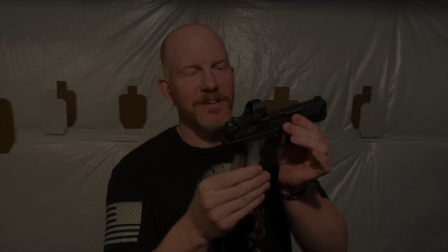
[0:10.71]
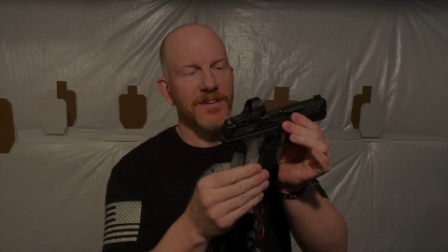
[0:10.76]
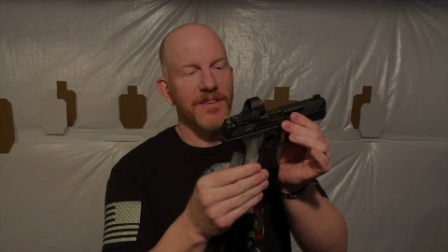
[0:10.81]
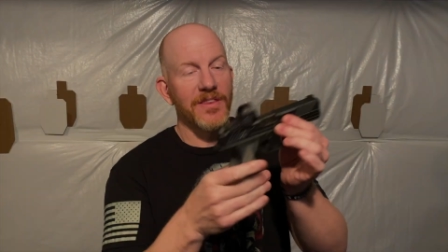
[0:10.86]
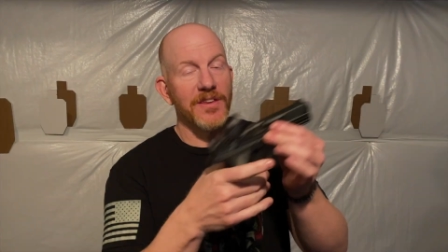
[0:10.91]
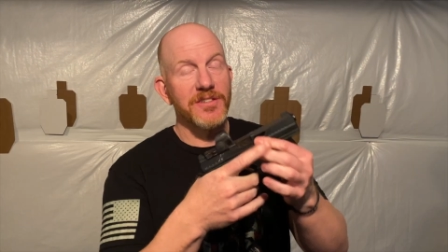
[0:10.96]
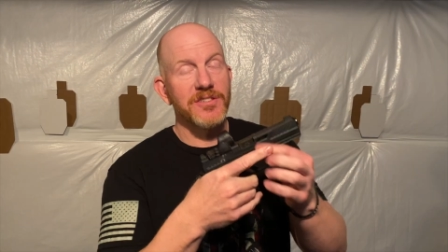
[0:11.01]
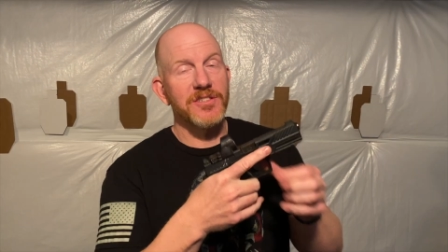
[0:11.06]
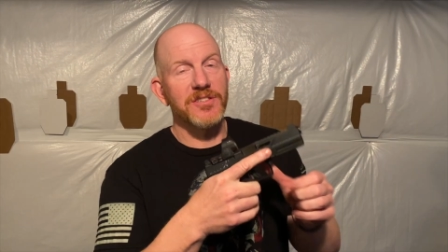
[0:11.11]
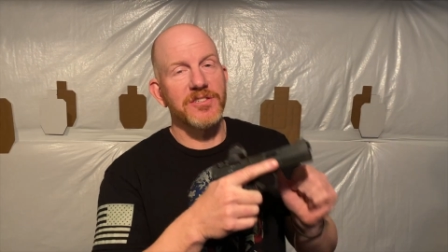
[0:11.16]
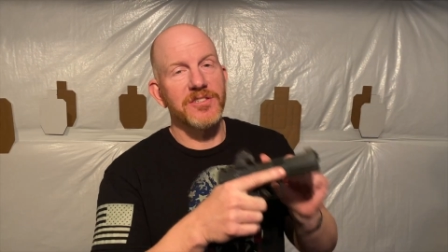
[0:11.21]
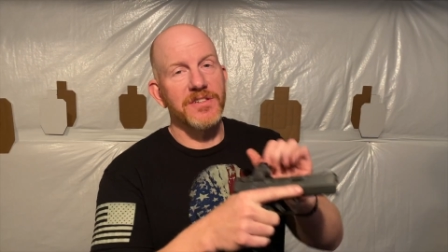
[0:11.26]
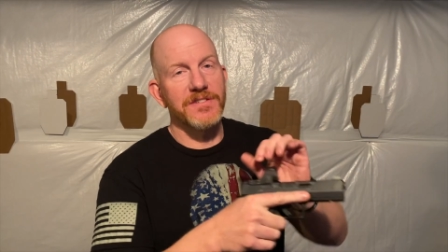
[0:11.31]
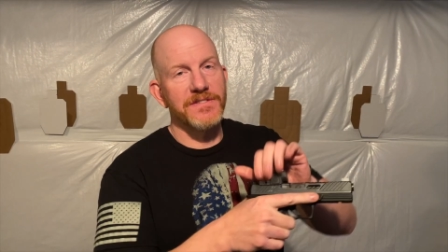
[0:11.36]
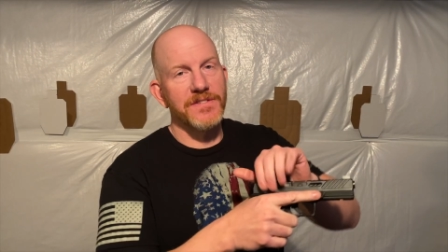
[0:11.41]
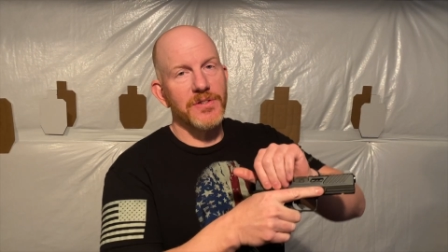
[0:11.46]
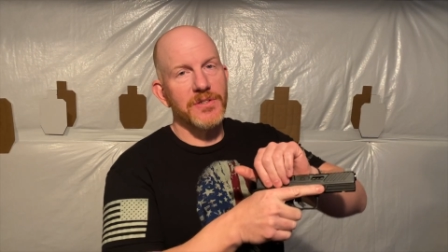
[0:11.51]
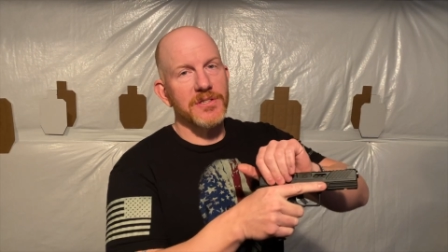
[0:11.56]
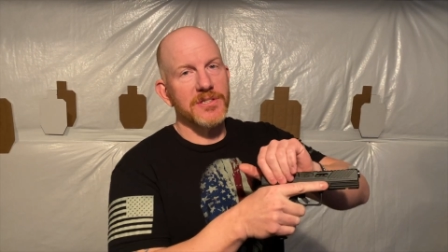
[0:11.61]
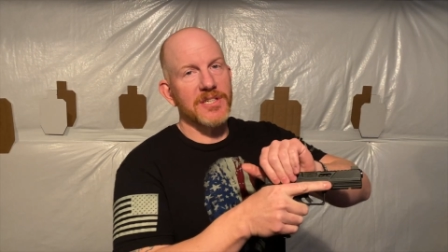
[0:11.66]
This is the
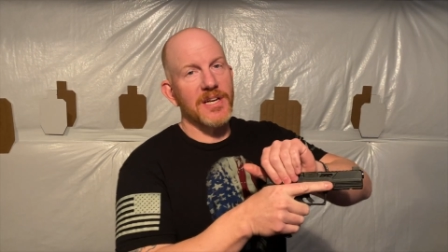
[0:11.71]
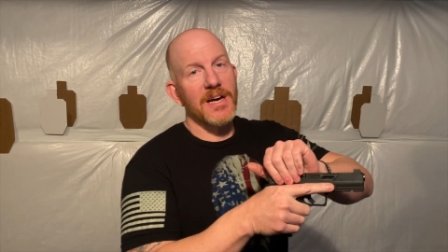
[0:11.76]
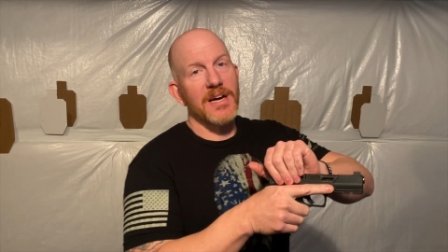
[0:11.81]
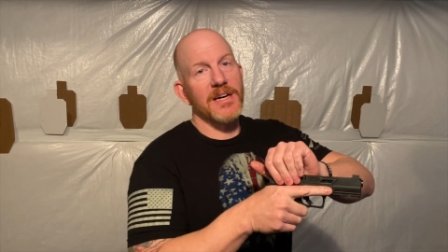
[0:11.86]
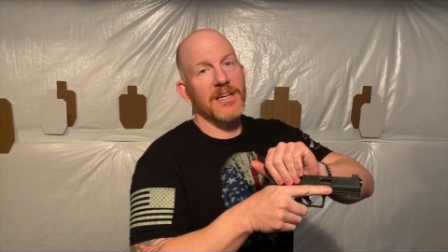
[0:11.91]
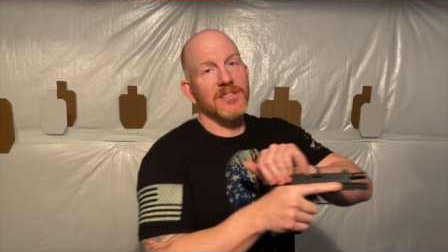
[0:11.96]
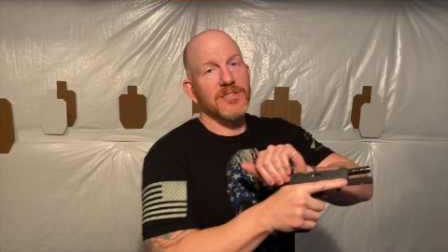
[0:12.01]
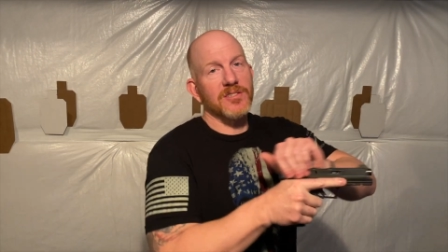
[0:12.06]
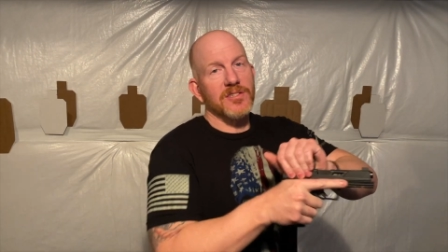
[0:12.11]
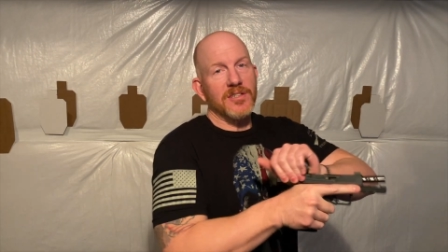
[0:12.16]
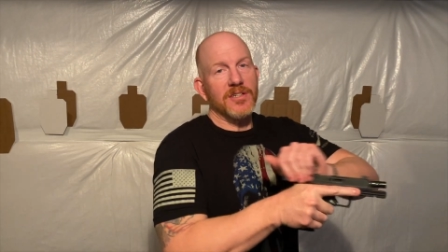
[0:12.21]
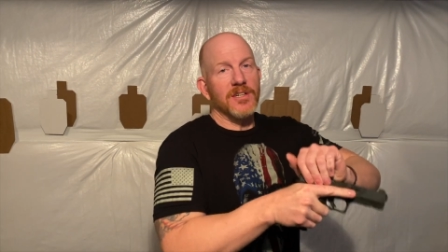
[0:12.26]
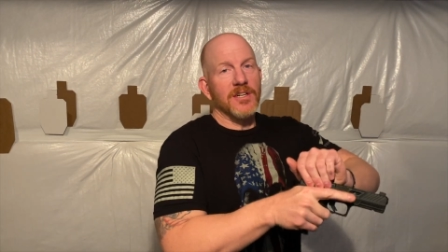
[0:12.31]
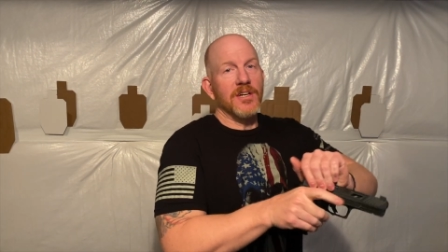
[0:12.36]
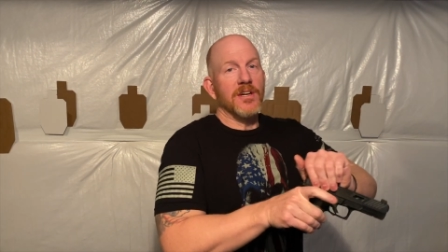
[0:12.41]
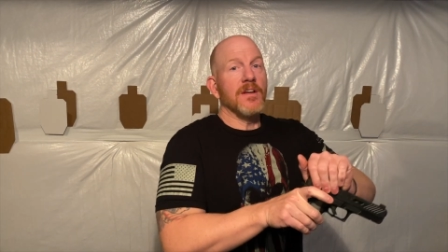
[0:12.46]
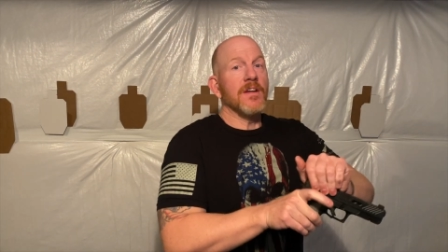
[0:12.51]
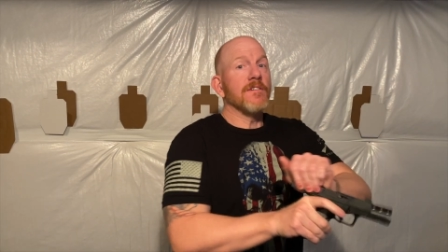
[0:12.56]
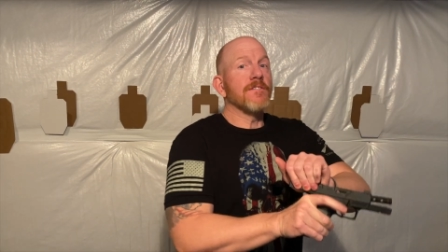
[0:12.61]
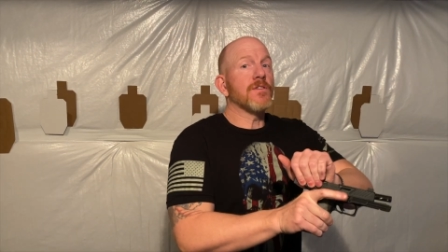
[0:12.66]
full size.
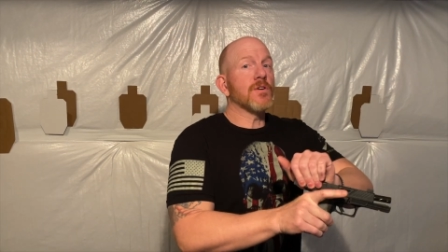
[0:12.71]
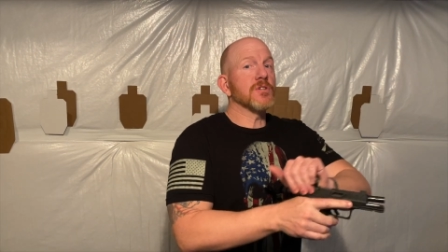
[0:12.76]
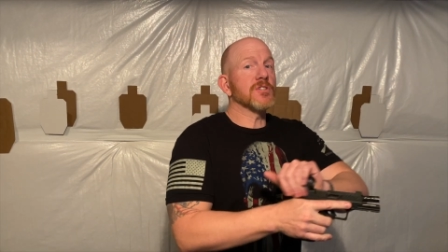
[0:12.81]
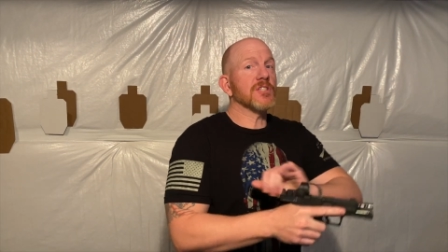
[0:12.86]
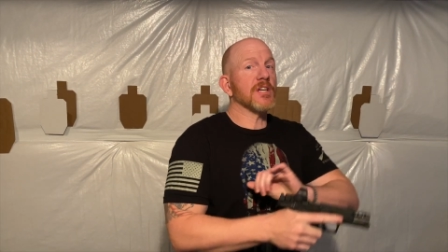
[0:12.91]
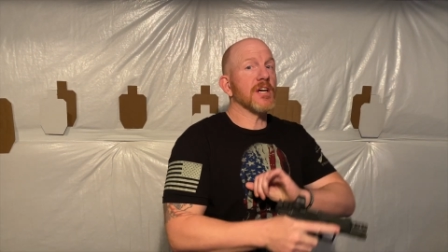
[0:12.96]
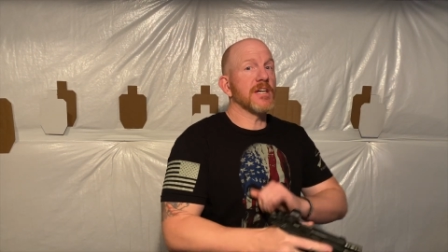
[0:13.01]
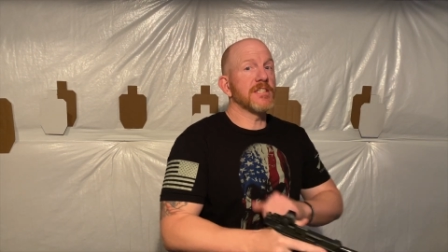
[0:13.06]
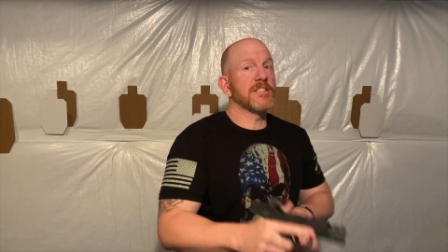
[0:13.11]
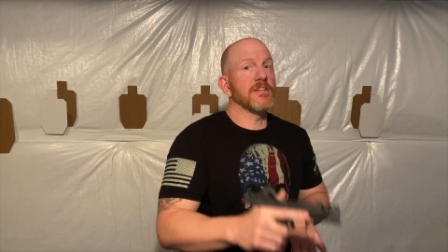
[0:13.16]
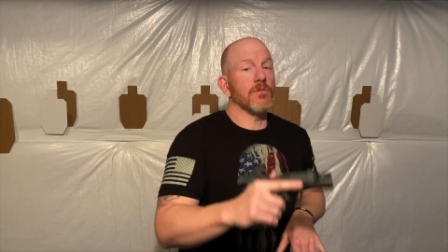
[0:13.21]
Full size